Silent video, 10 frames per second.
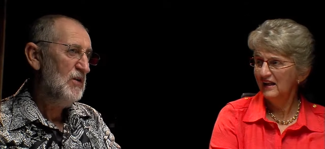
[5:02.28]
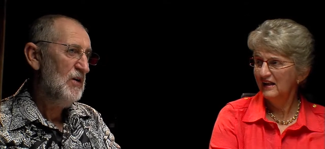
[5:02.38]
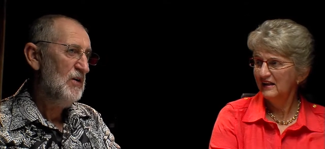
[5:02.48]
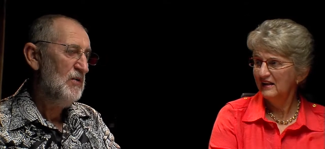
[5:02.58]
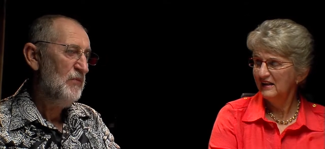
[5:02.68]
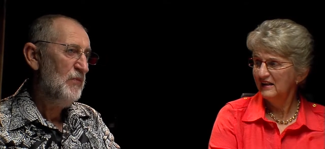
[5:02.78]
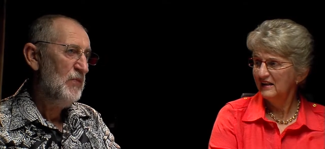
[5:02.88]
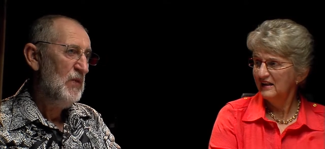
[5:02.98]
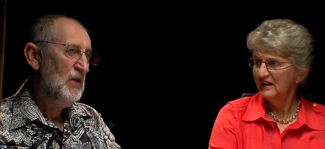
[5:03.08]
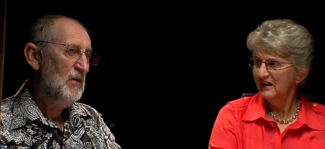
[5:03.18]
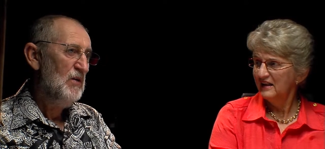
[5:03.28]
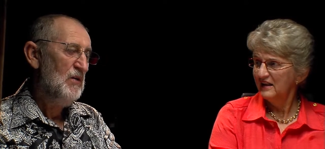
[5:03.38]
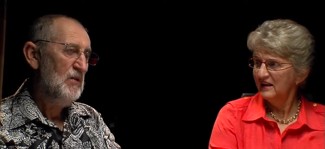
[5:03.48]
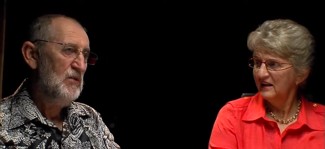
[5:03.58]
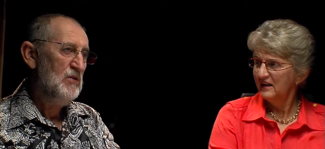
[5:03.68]
Speaker 1: Um,
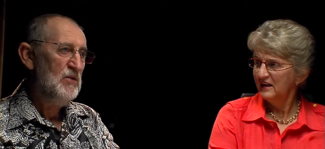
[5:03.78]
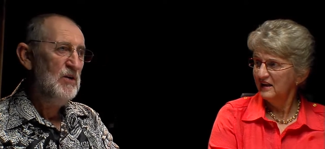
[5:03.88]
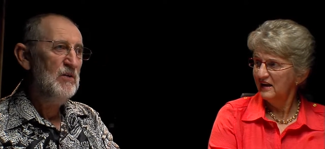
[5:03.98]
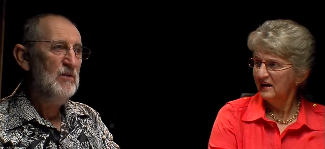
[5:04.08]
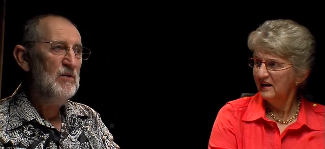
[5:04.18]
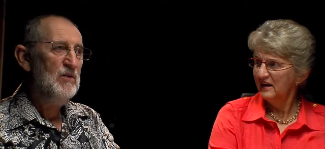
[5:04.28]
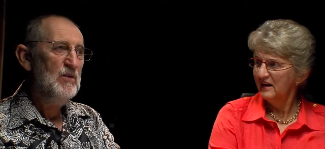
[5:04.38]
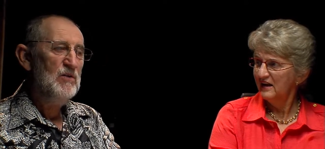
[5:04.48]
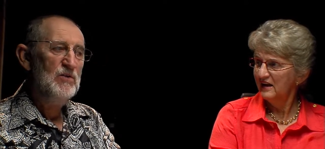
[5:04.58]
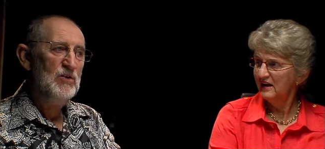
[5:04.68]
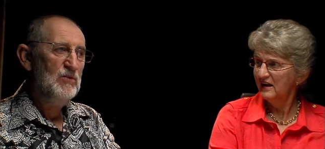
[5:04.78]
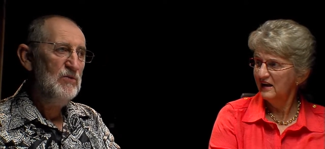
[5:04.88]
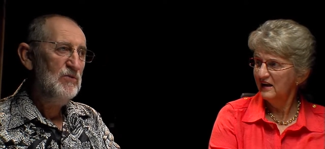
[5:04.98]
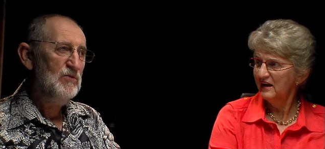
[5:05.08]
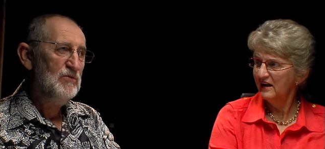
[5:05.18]
and, uh, you know,
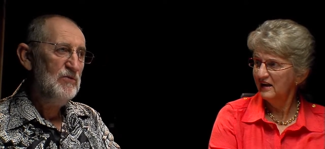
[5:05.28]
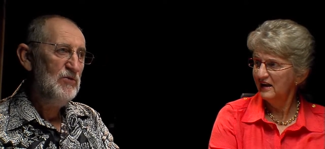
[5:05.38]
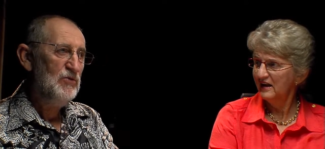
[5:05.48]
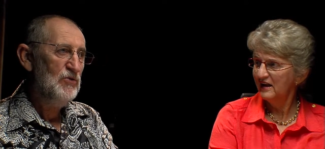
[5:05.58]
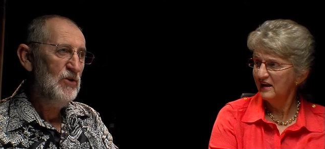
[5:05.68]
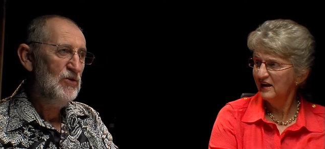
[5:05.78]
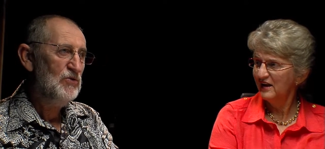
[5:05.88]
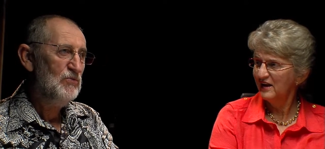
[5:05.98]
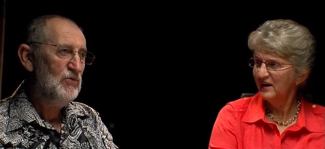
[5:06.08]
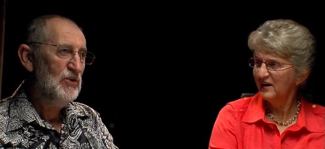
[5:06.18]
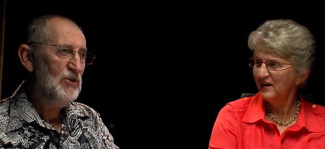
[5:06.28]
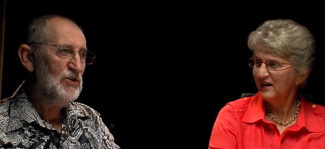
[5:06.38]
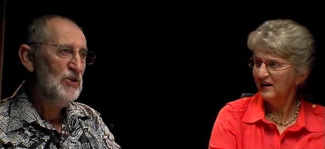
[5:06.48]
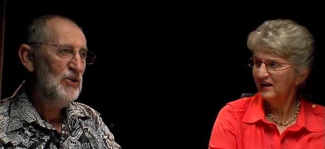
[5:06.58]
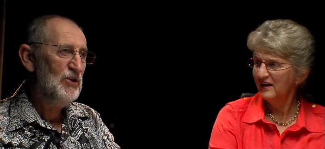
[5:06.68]
who knows where that's
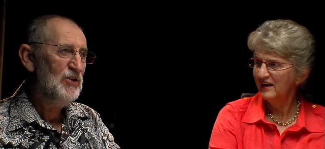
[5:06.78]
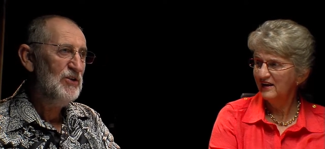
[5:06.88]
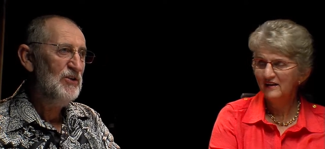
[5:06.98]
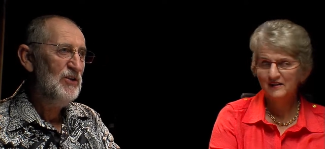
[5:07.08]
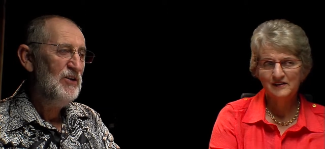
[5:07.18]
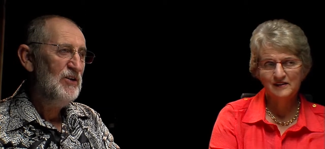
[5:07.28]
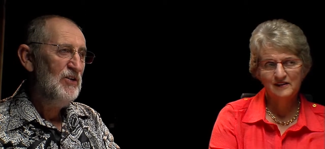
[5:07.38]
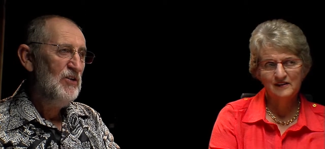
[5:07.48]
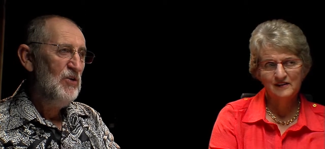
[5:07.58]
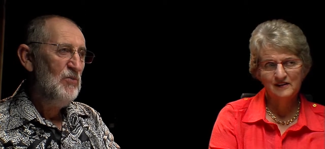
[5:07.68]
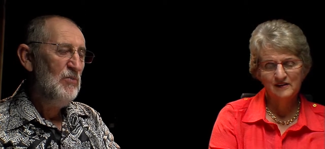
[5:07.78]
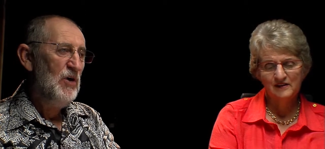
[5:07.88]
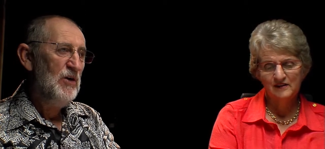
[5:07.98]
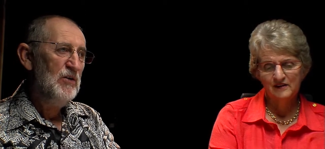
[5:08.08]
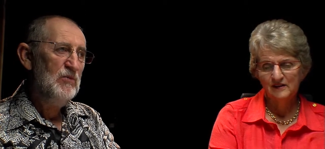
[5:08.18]
going to lead.
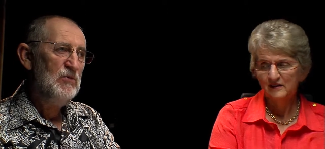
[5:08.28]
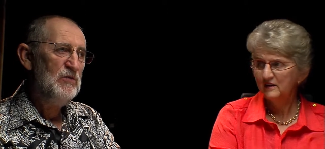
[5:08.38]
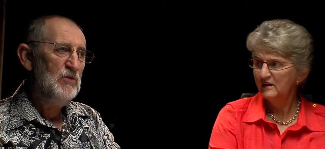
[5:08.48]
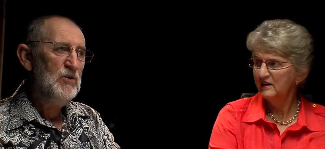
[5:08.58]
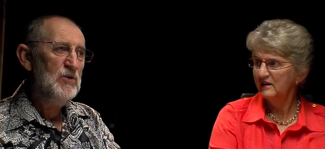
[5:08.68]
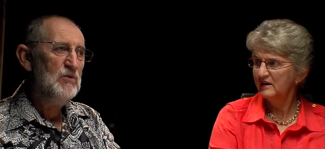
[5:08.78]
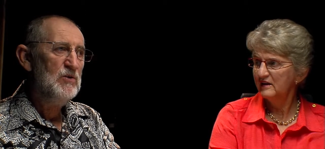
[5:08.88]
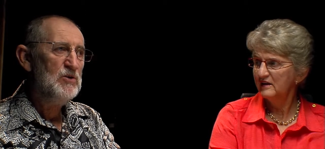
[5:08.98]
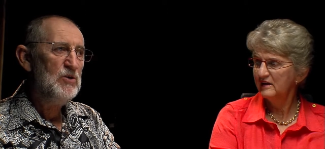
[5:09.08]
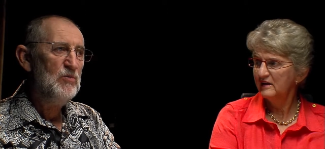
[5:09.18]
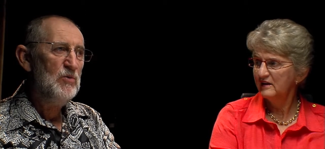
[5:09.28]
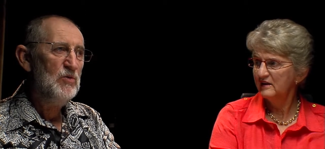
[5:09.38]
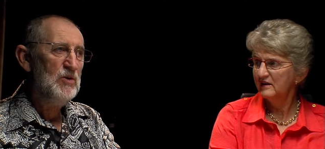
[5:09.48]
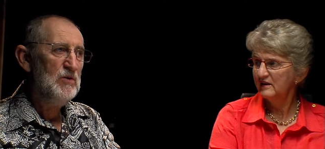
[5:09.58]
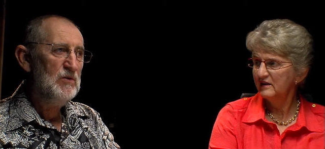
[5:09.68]
But it was very interesting when
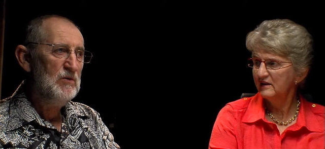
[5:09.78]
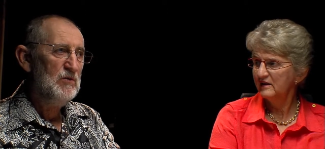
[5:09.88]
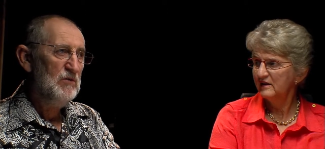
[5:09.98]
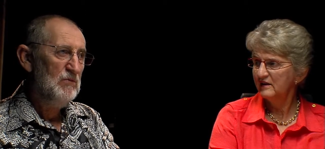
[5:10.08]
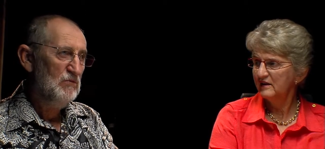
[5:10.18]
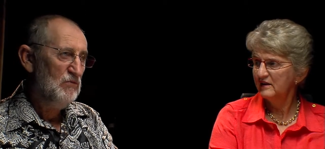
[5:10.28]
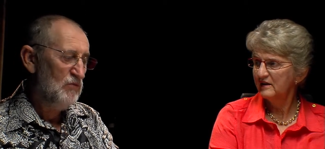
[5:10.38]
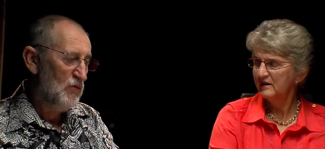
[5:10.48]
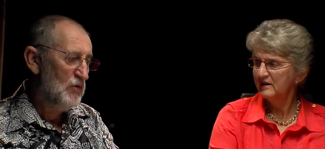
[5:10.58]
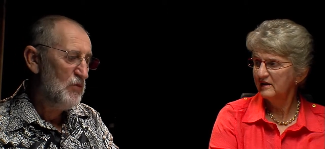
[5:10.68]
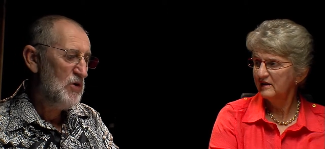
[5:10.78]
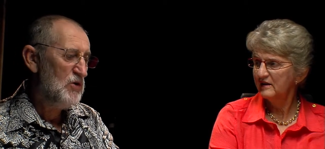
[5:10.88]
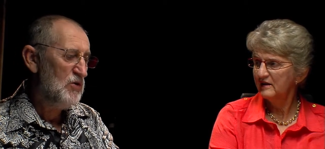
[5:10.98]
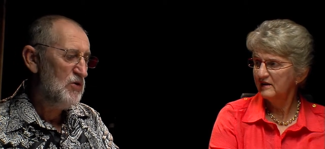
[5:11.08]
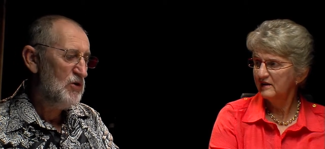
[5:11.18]
we when we went
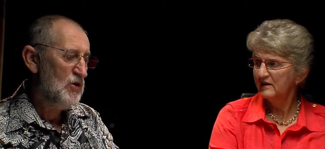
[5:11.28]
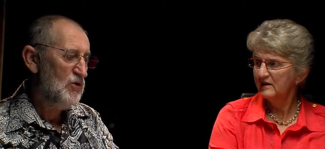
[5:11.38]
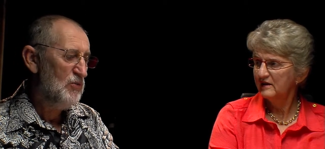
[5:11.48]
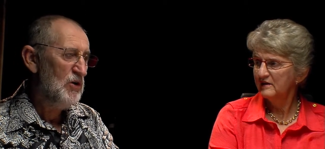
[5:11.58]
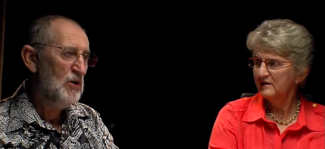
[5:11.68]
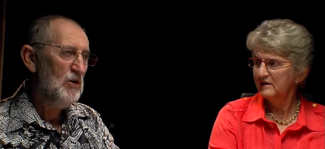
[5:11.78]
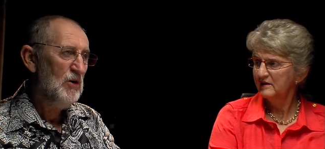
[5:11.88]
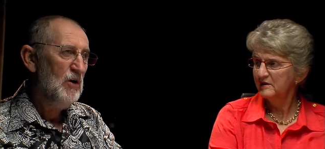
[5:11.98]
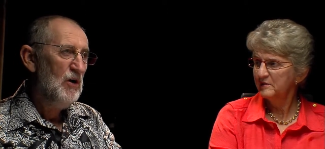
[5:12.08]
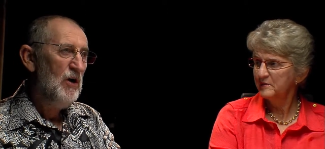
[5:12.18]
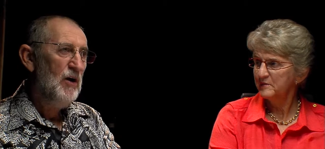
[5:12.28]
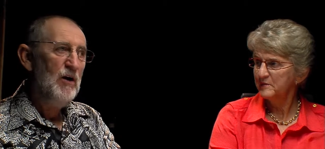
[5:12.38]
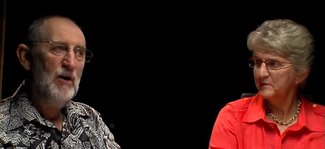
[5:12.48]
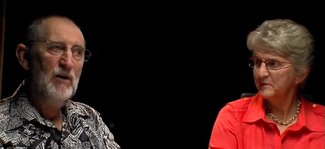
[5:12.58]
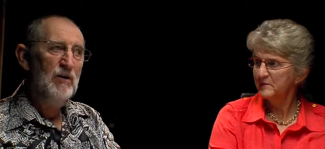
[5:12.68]
to the ceremony,
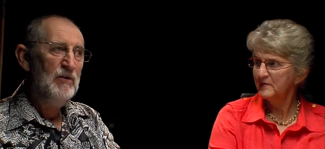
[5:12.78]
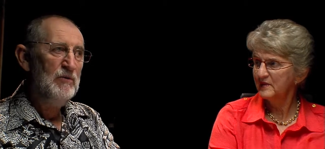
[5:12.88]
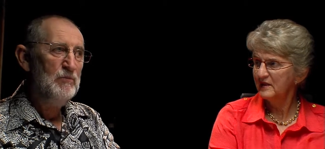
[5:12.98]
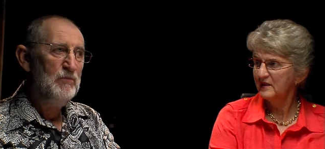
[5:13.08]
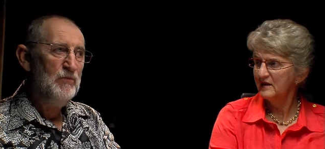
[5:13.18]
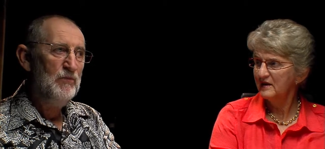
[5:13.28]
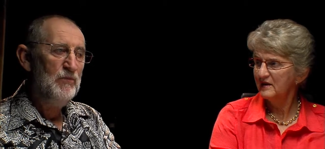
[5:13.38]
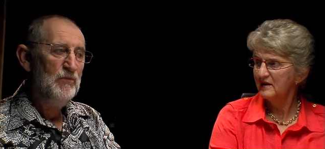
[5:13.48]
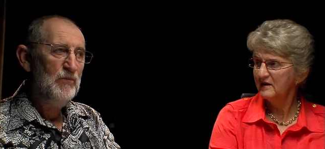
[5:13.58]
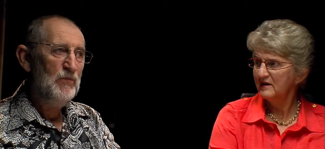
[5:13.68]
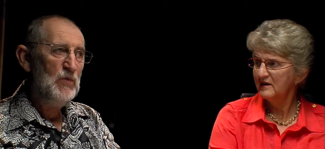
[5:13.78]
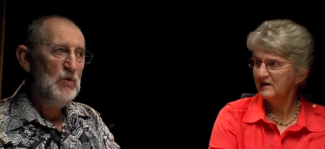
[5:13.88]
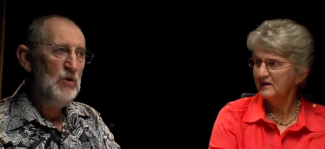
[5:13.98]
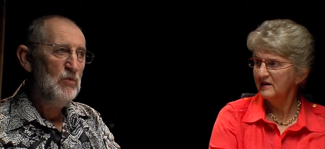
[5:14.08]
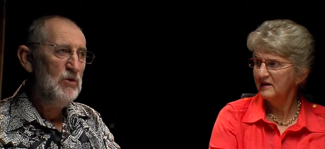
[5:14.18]
um, you
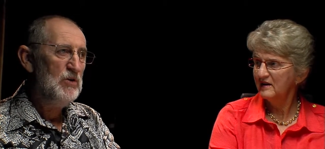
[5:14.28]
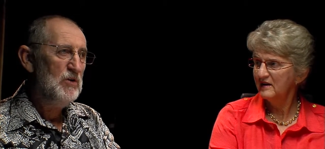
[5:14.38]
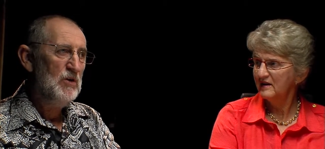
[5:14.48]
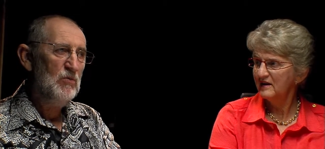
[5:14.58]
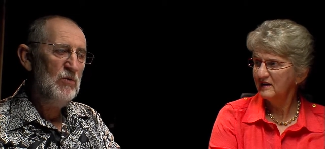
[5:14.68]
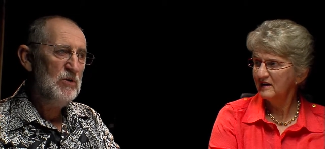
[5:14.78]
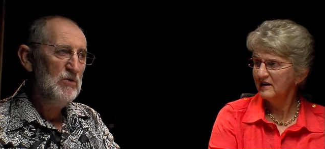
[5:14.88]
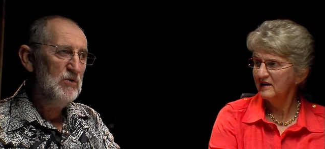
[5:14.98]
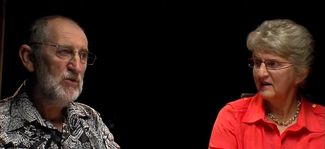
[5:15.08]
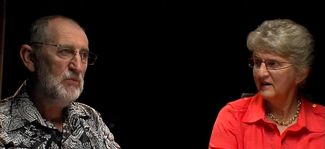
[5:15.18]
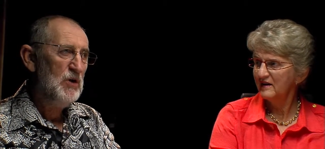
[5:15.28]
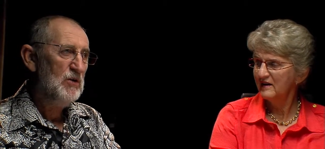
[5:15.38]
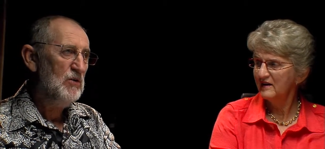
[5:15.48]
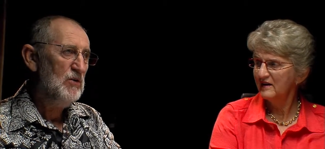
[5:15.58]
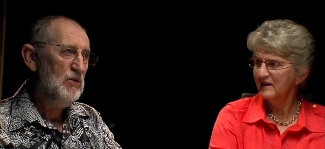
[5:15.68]
know, we didn't know what to
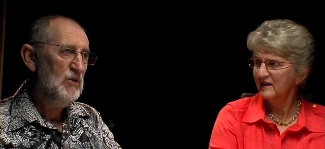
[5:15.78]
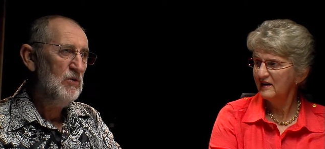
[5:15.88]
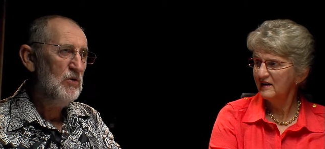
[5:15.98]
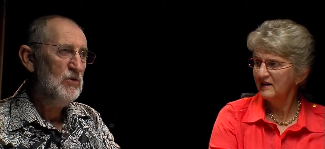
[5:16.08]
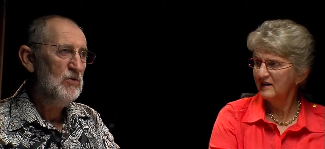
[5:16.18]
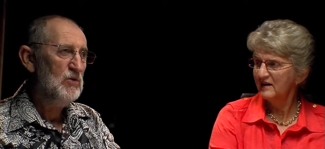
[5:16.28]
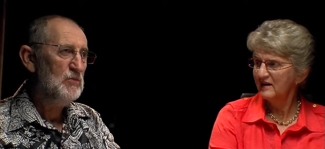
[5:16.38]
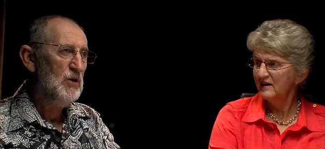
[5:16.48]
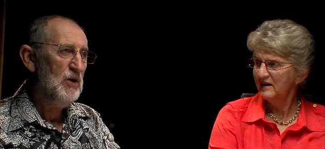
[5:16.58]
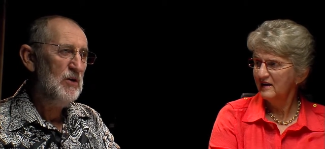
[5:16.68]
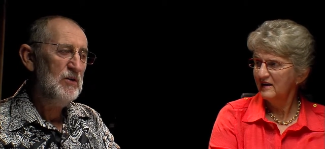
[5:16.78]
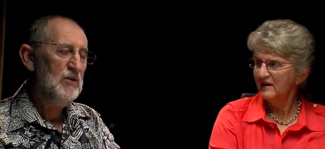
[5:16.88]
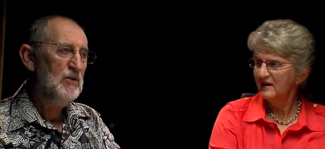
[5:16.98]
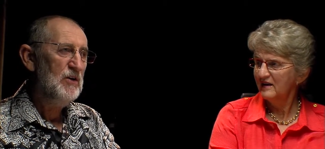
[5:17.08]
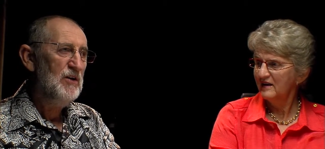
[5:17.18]
expect. I didn't know what to expect. And,